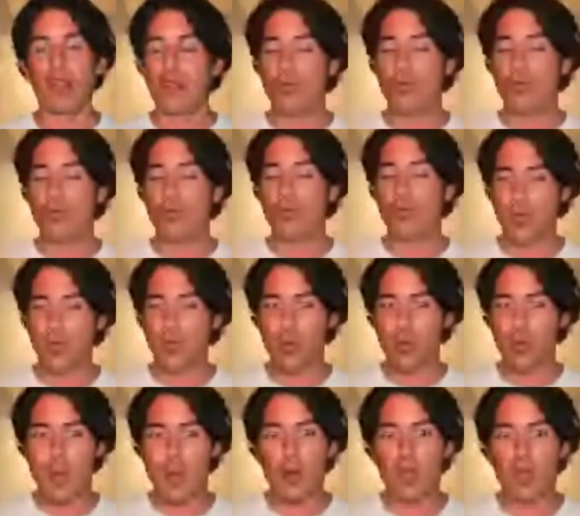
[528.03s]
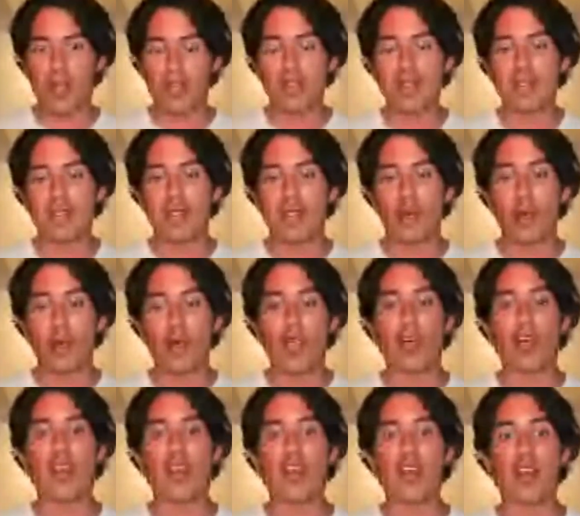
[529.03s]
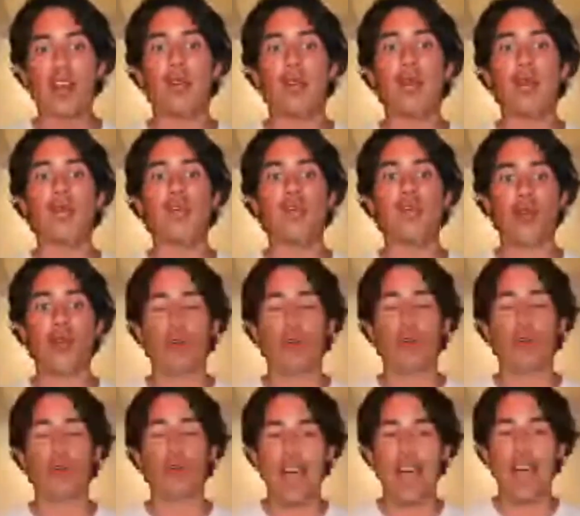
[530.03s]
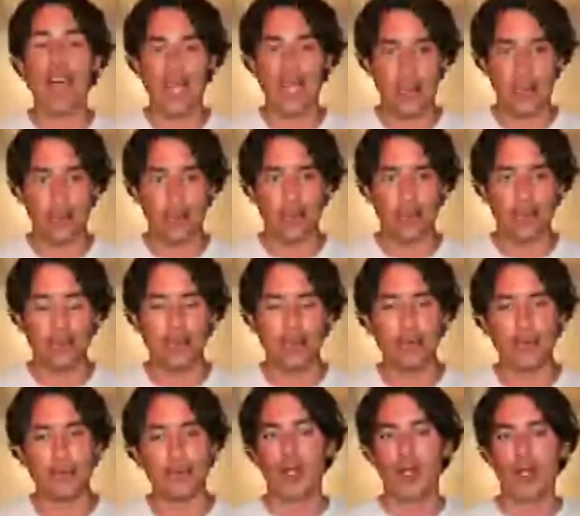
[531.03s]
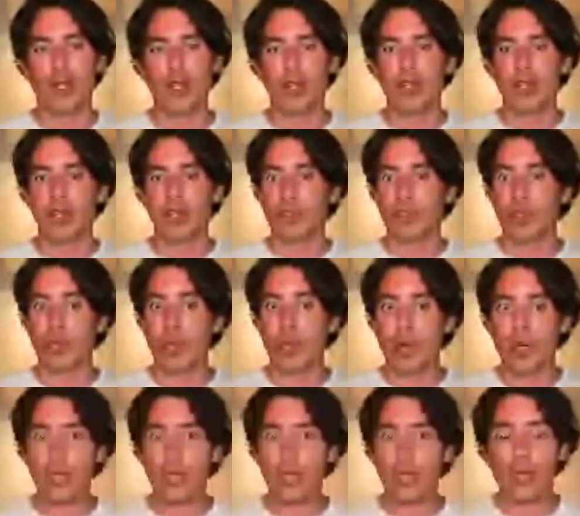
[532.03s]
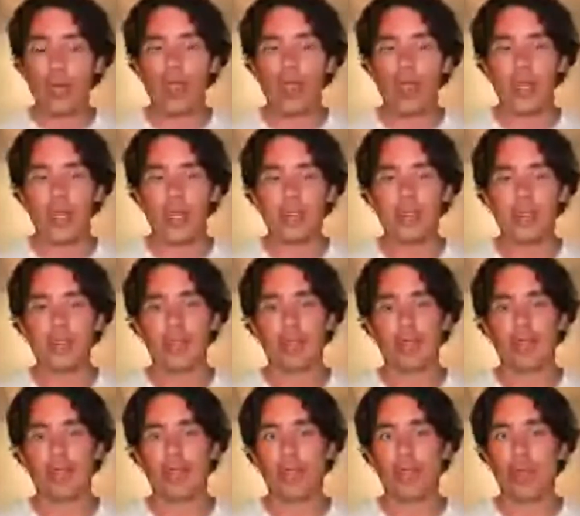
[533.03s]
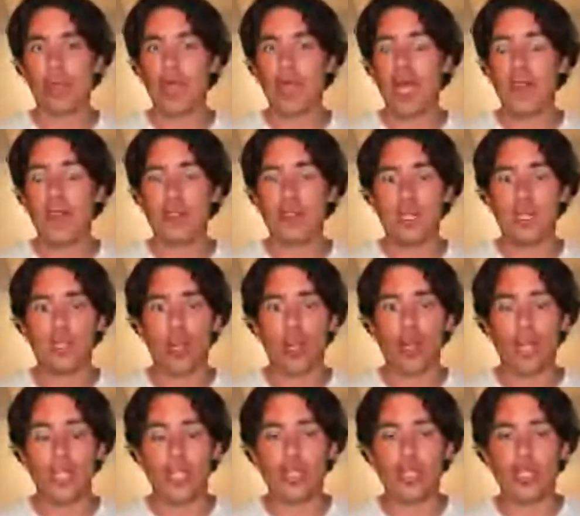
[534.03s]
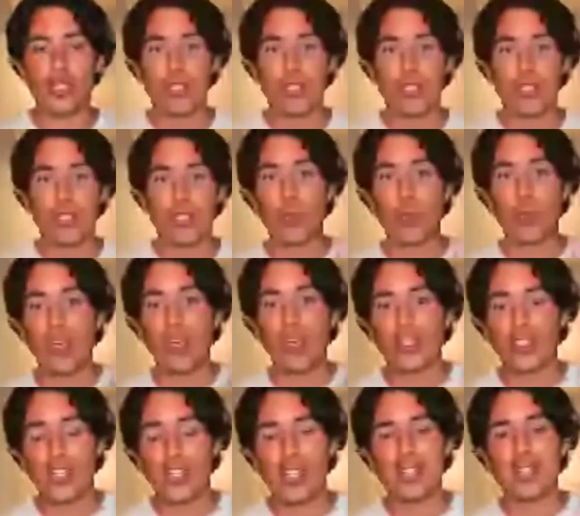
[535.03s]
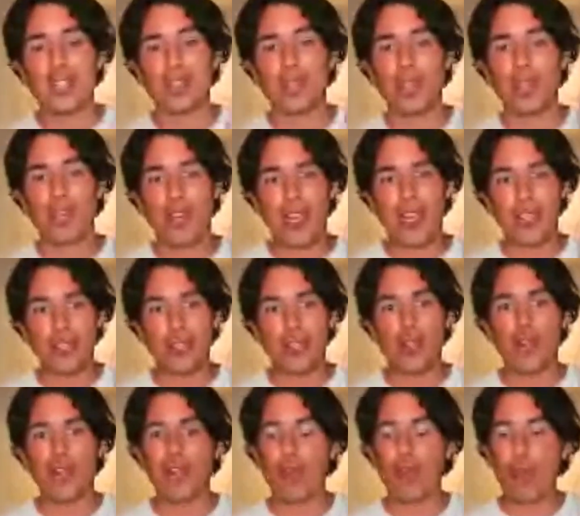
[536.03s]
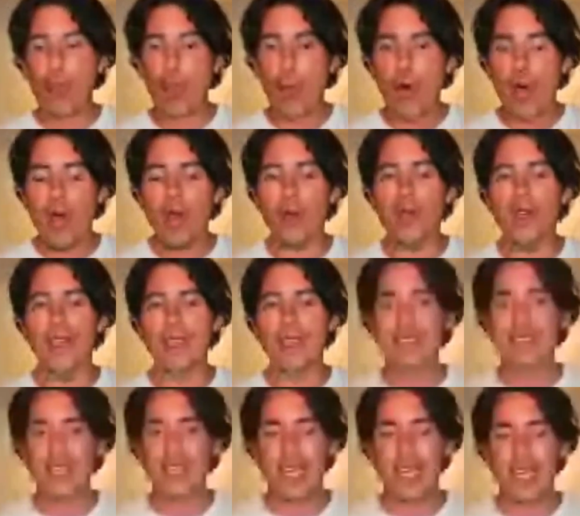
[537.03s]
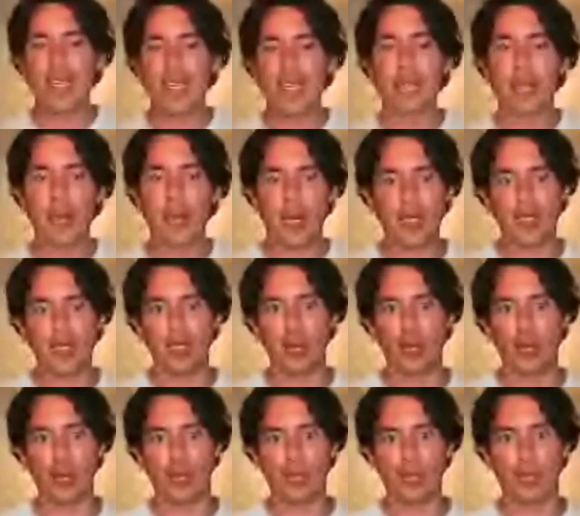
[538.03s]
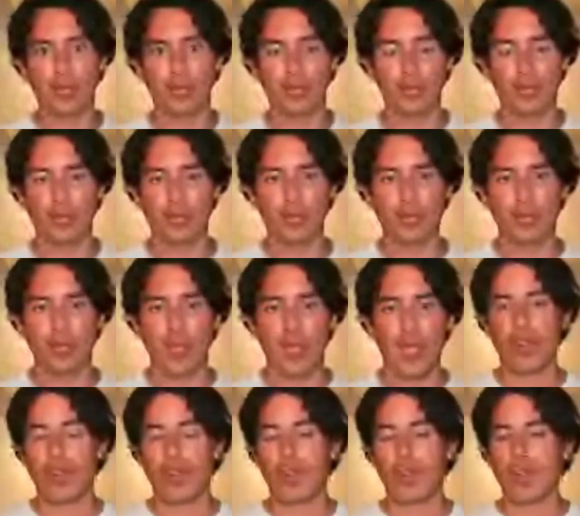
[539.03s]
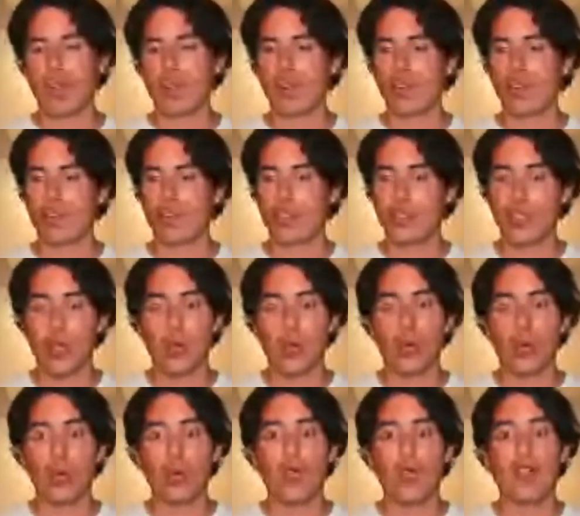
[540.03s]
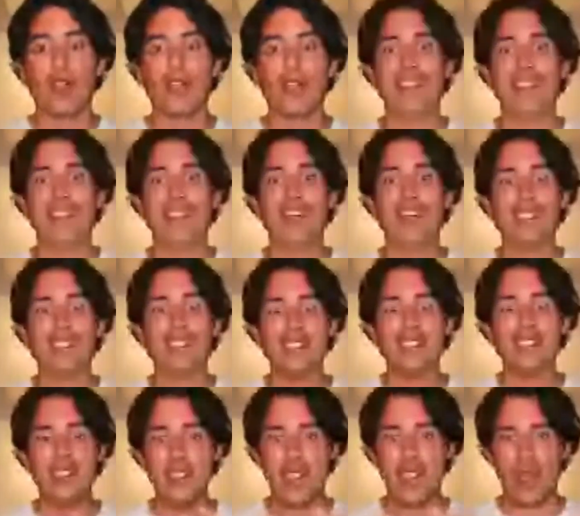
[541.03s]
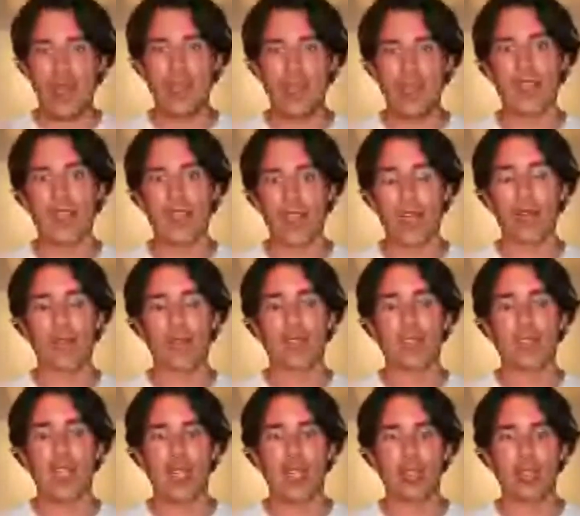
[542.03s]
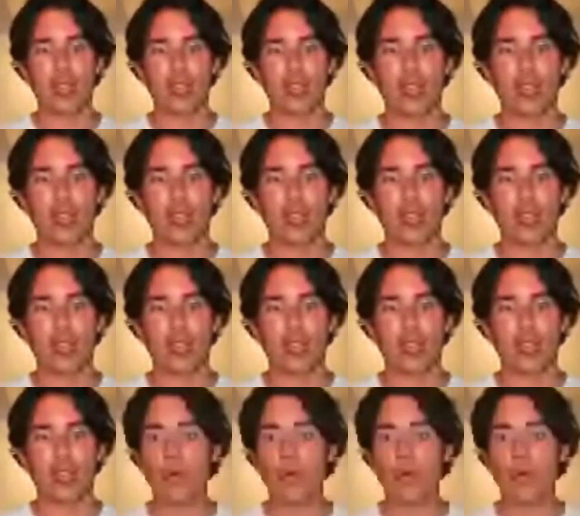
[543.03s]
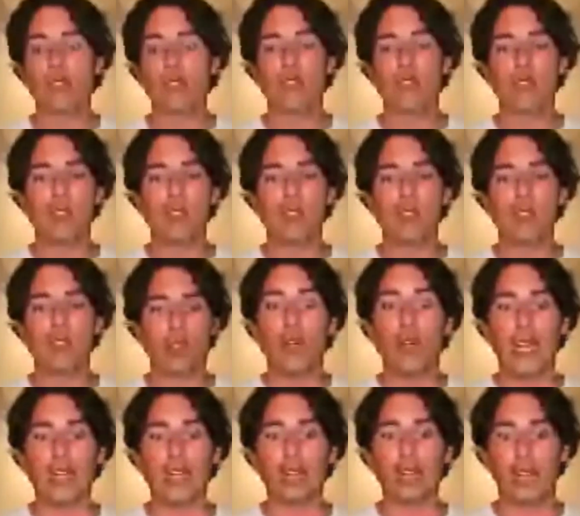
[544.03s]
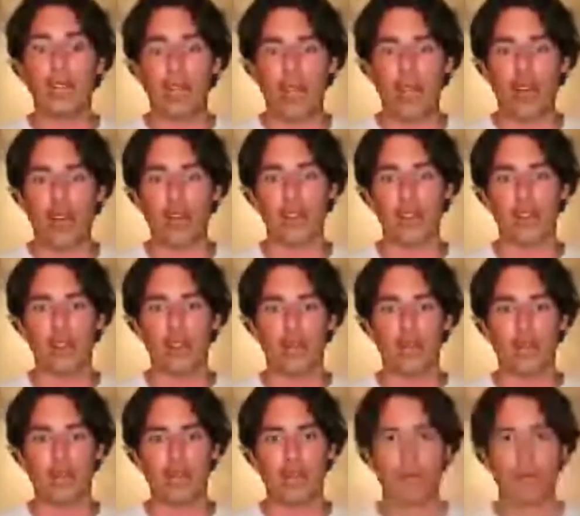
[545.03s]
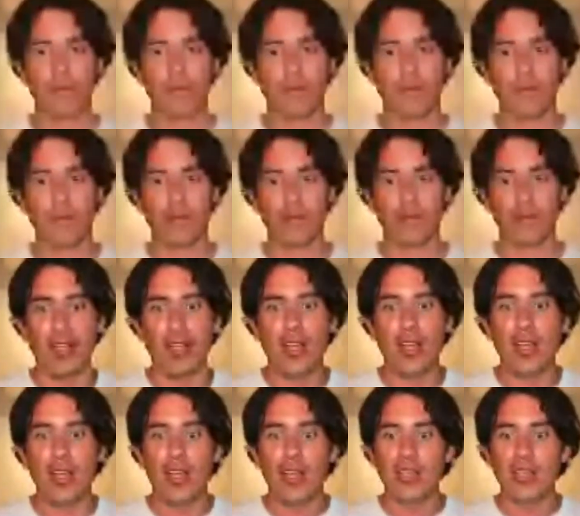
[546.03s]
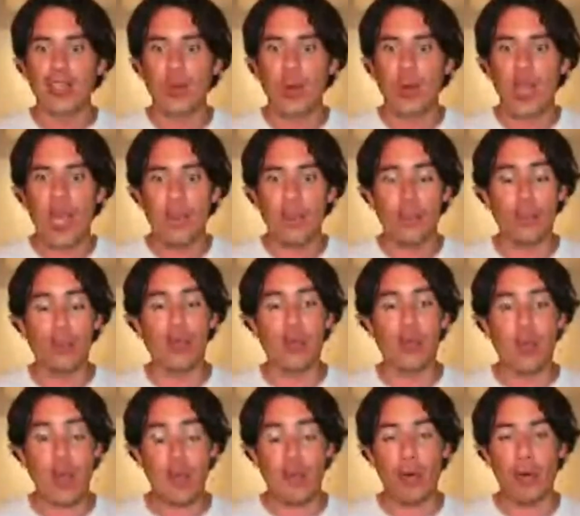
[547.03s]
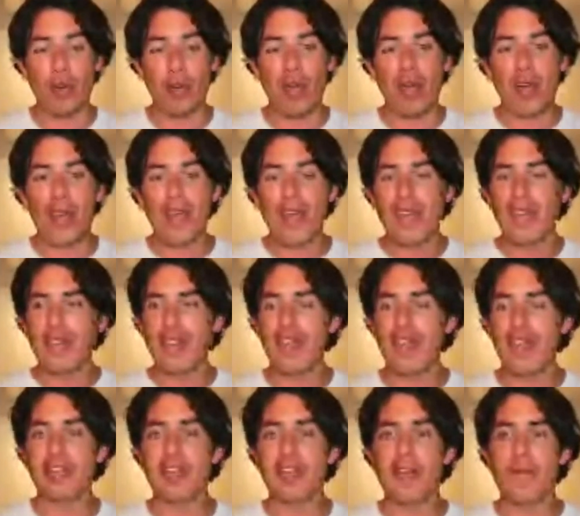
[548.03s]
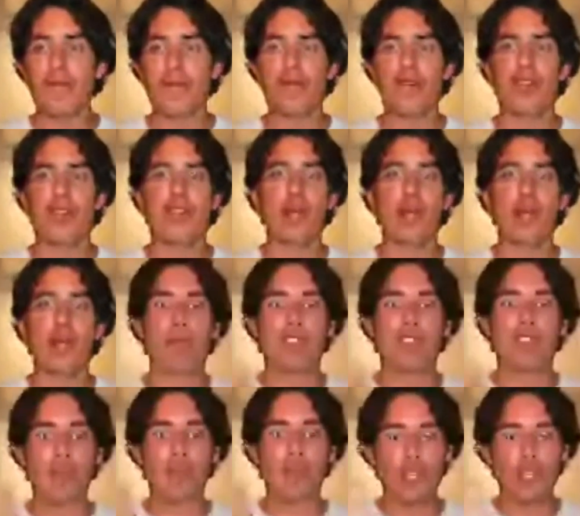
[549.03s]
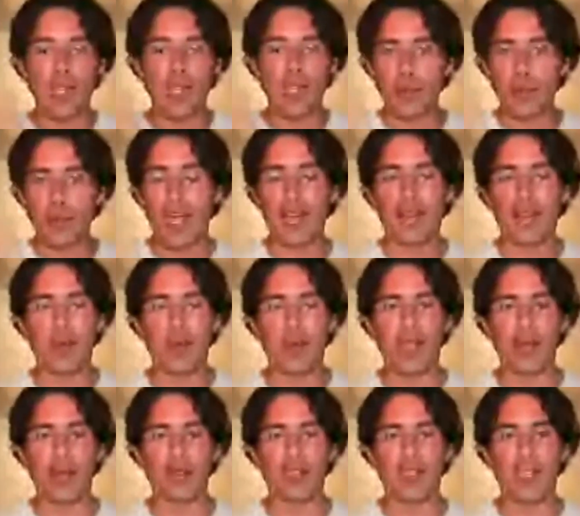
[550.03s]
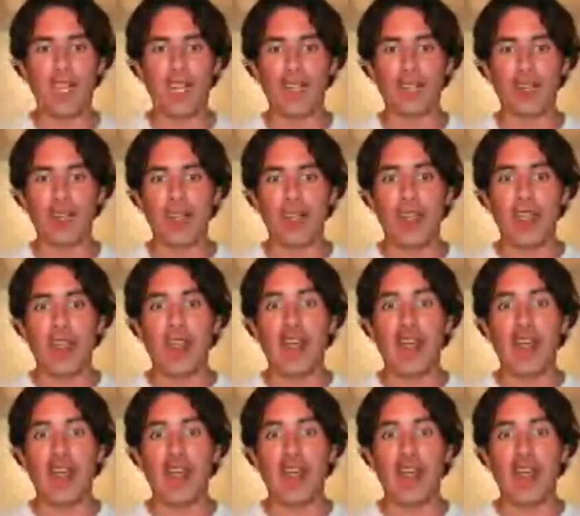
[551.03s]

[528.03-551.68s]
We have to remember this. We are here for the I am. So working with this, we have to acknowledge that we are just the reflection of one tiny particle. So there is nothing outside that we don't create first. So we have to remember that the perception that we have from the outside